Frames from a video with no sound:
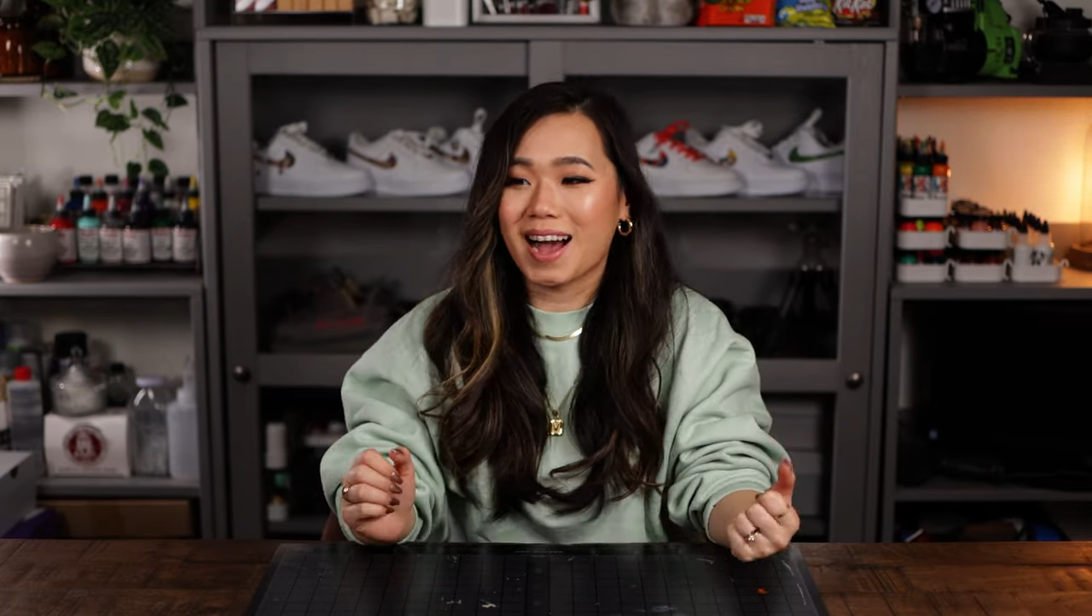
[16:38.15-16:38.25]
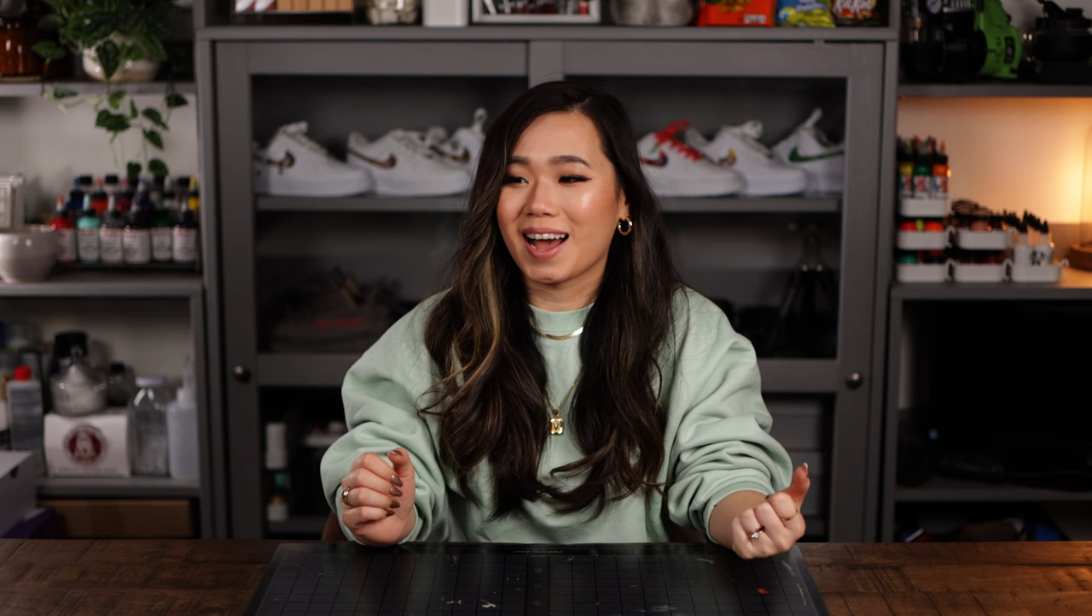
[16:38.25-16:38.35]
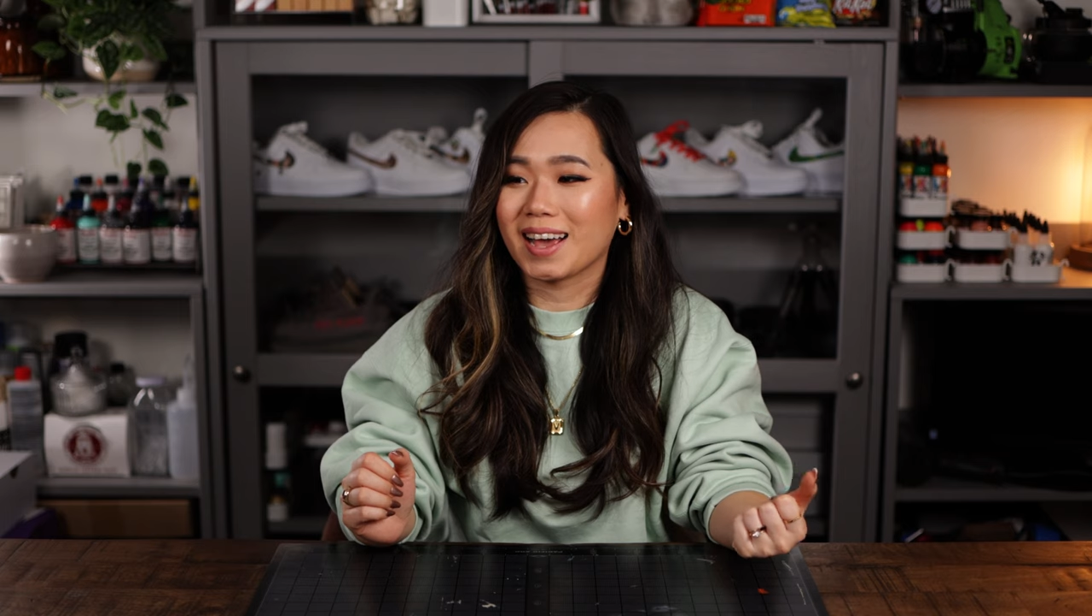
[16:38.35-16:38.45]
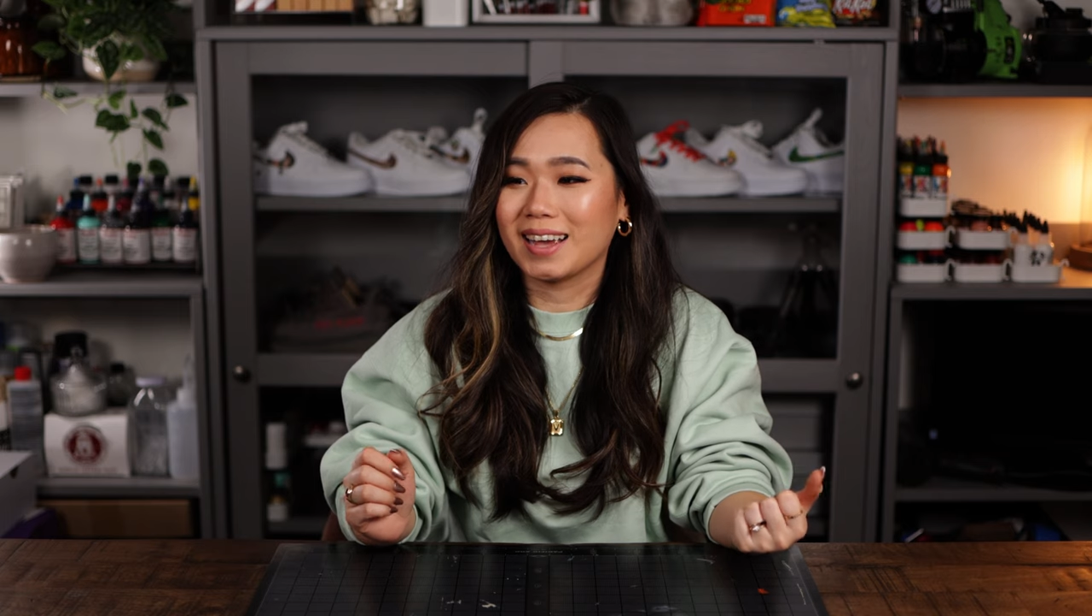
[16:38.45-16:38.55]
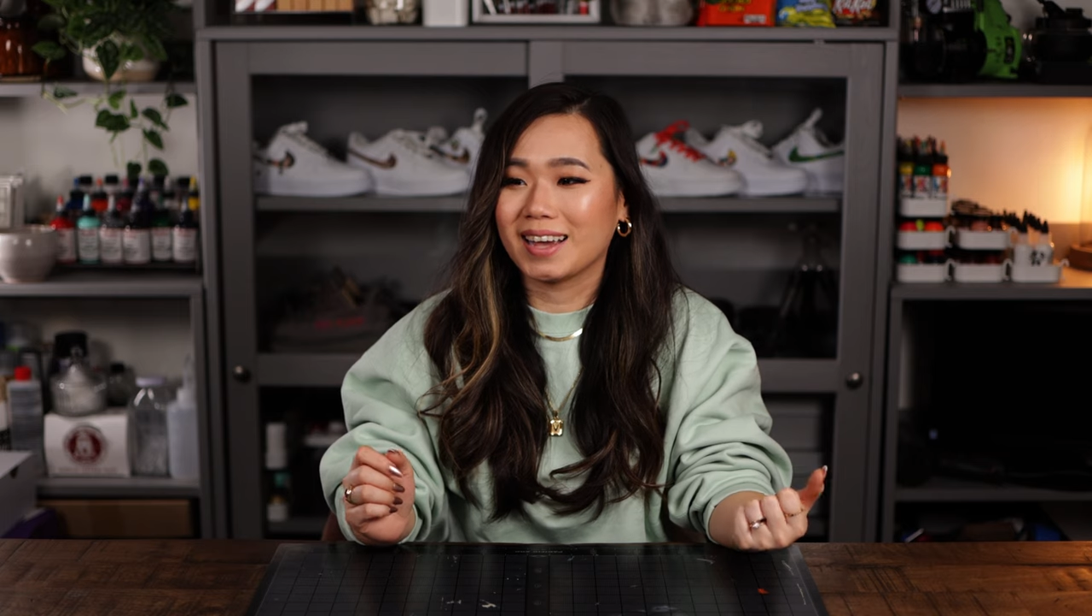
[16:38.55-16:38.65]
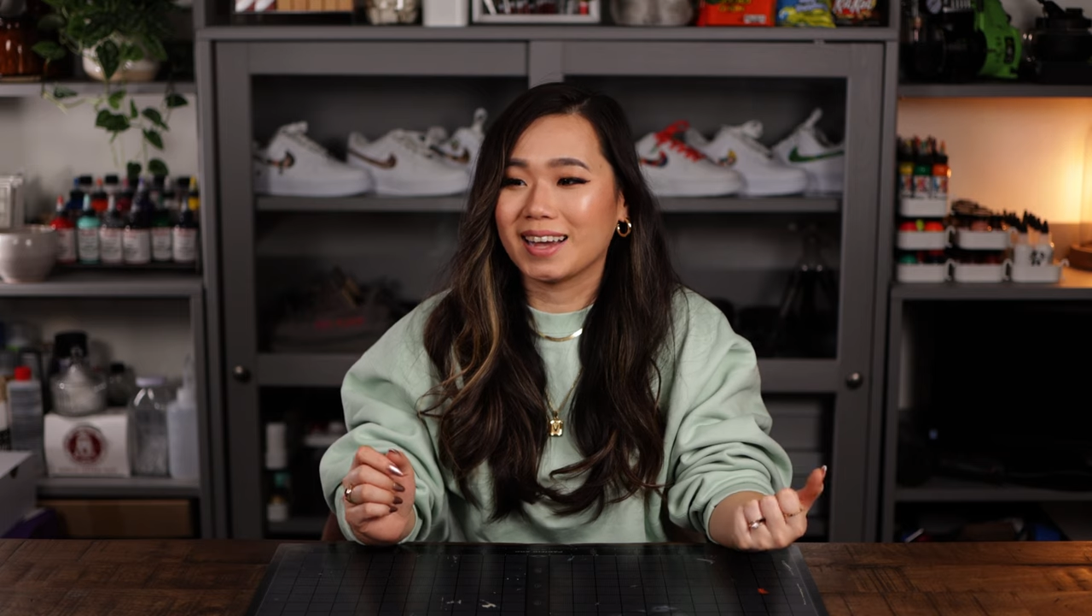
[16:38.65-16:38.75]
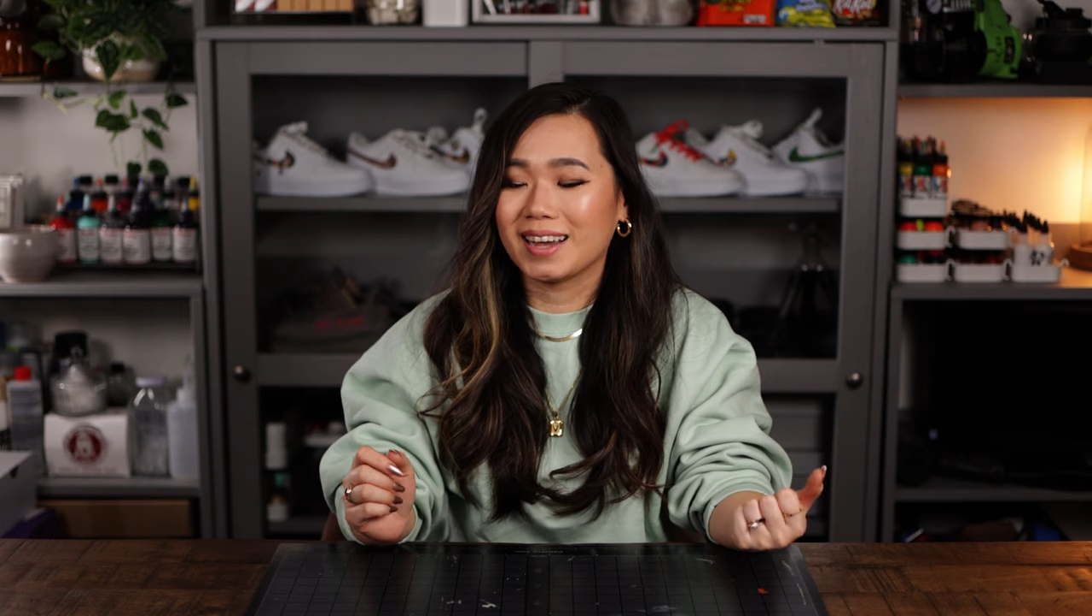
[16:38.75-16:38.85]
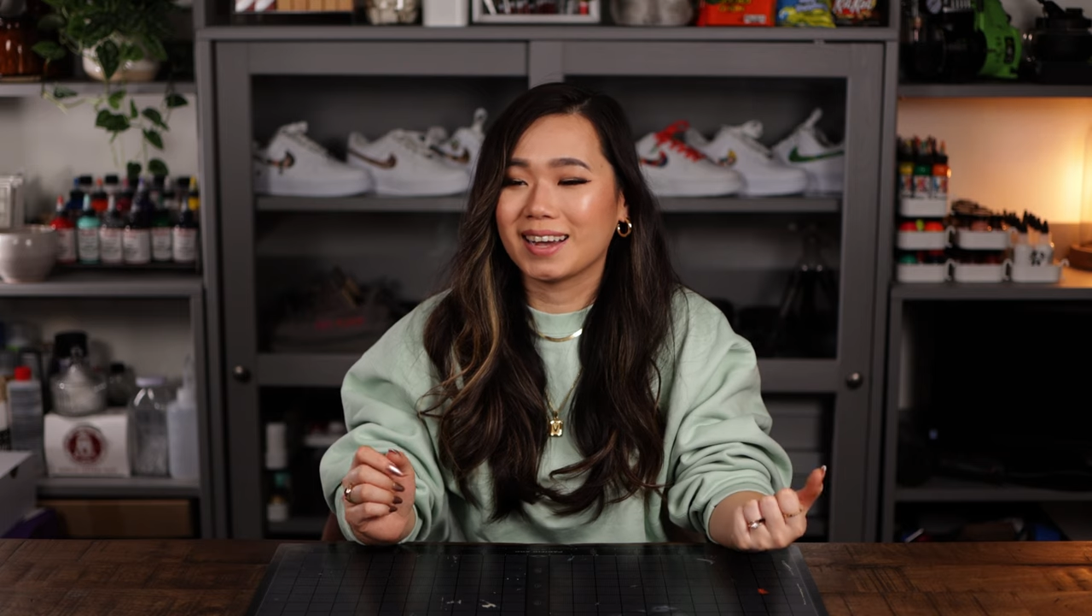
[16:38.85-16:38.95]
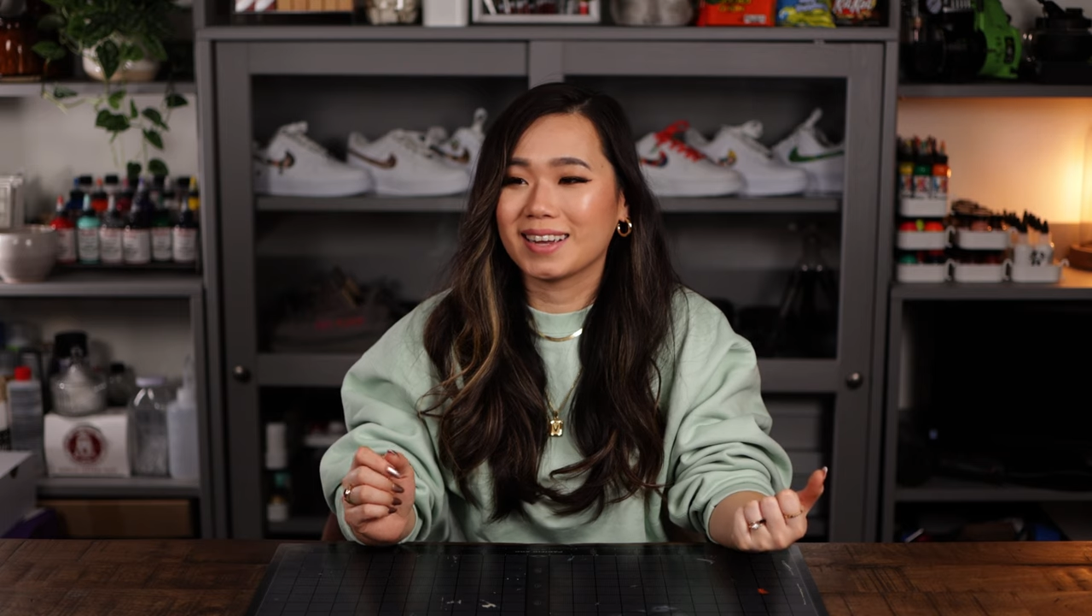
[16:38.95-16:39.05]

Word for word: I